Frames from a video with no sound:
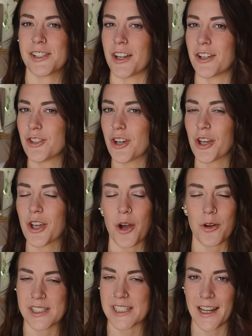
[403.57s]
such a
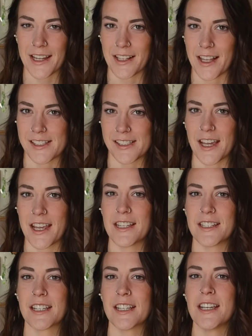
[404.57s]
cozy night last
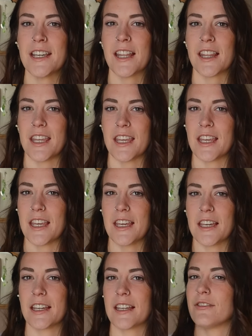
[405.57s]
night.
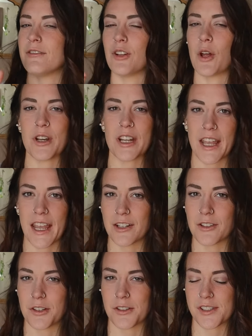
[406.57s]
The floating
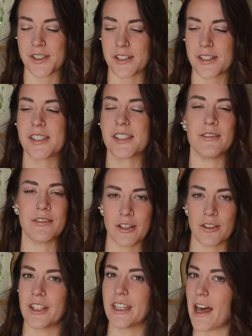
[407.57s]
candles
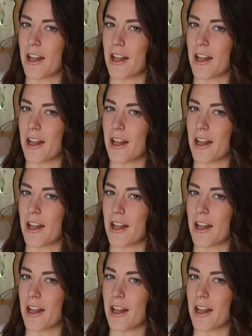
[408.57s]
severely